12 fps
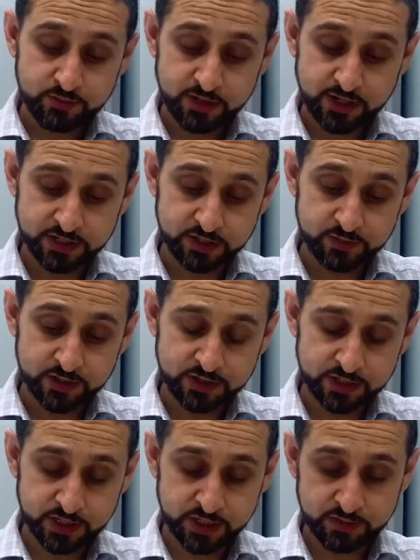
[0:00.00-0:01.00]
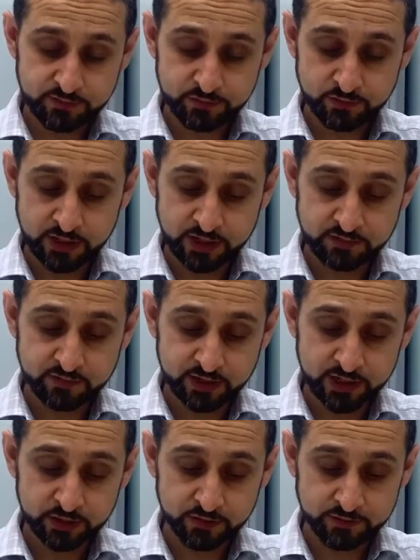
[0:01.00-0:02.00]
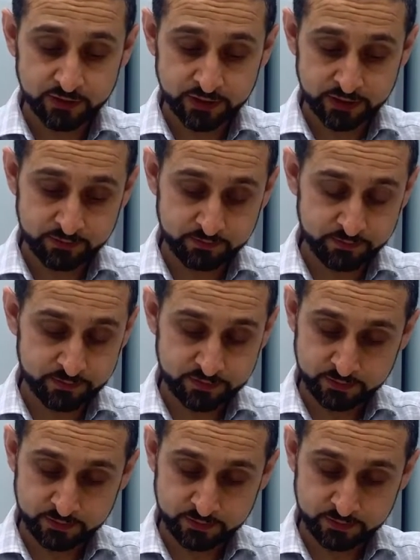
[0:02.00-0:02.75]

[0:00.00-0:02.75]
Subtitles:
by HMRC for late filing of a